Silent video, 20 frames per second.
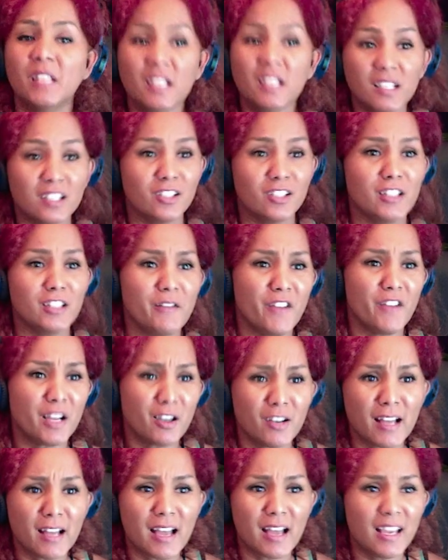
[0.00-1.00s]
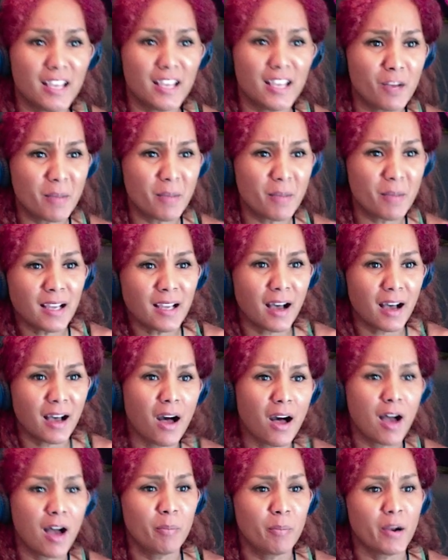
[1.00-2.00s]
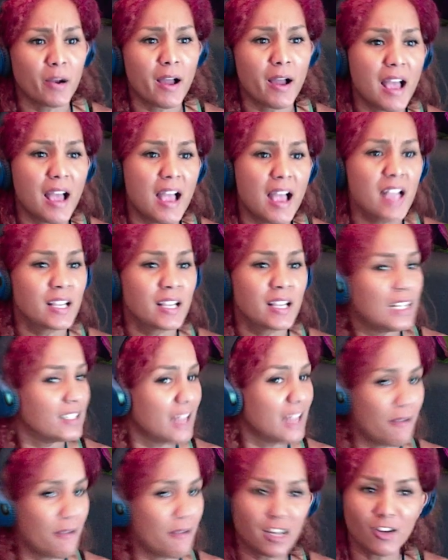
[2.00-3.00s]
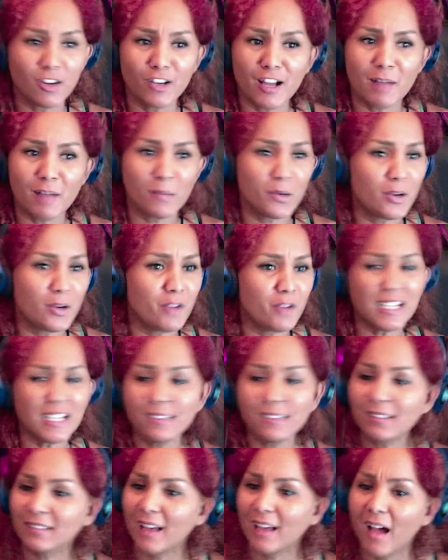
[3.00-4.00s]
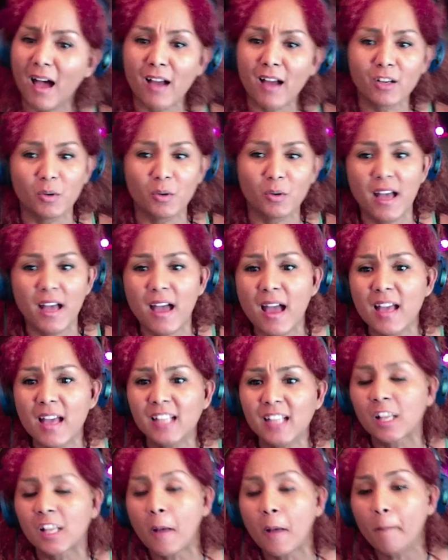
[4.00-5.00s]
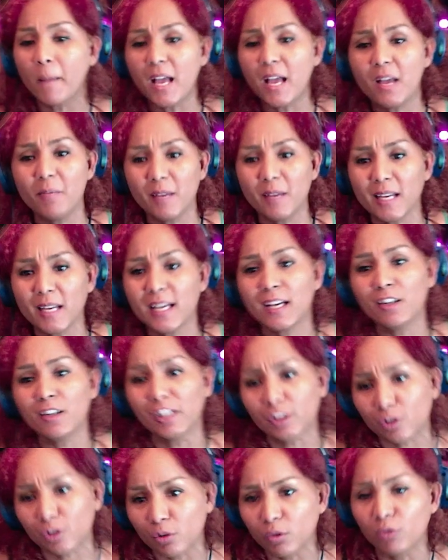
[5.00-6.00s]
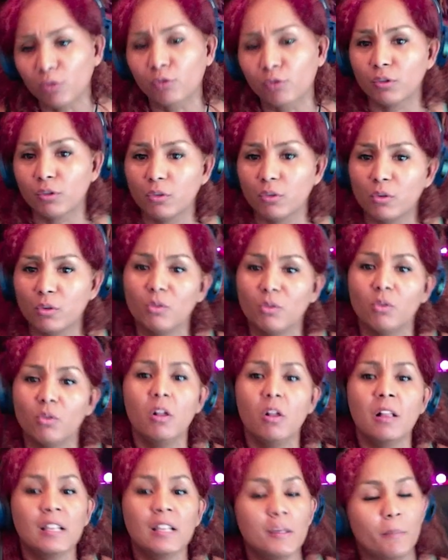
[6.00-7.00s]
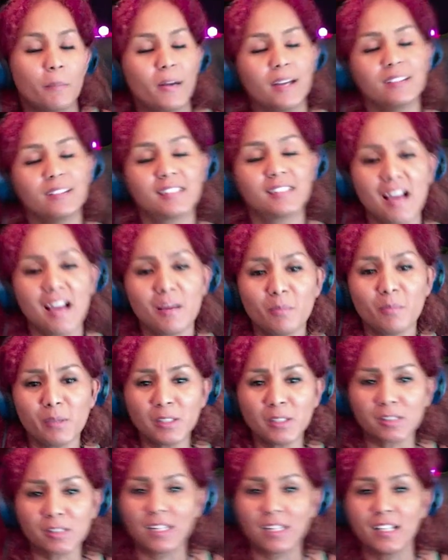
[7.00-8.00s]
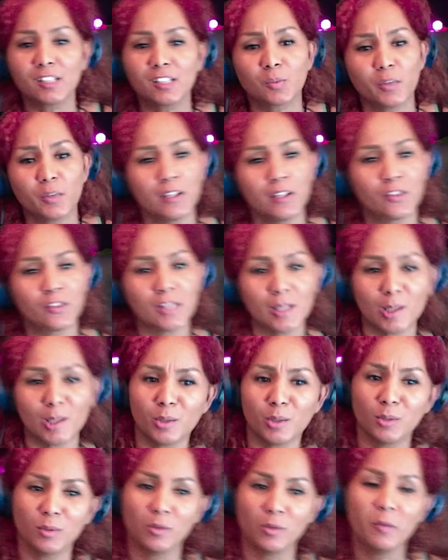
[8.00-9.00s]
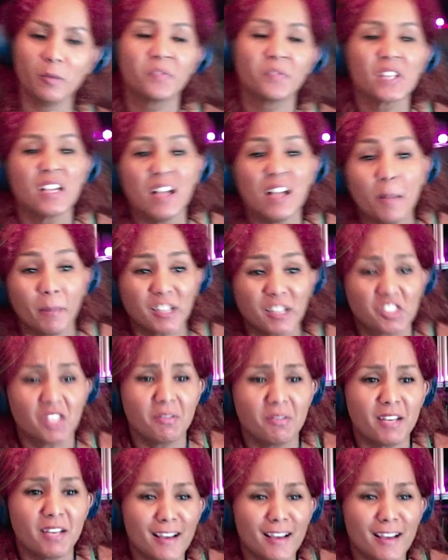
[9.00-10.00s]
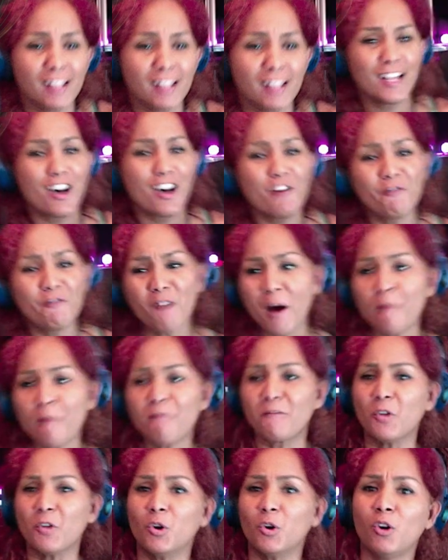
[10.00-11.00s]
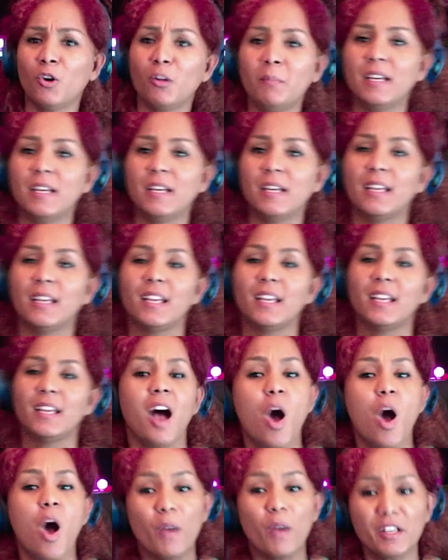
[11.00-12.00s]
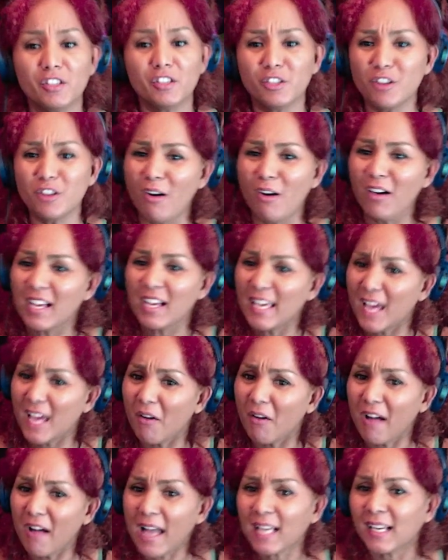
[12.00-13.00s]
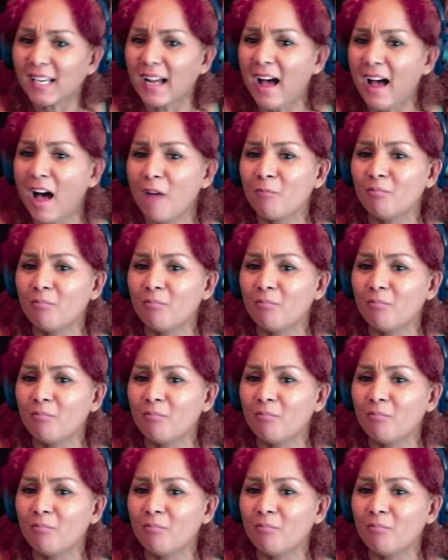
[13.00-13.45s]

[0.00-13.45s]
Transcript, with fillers: You're never gonna hear my heart break. Never gonna move in dark ways. Baby, you're so cruel. My diamond stays with you. My trivial love won't fool me. When you're not here, I can't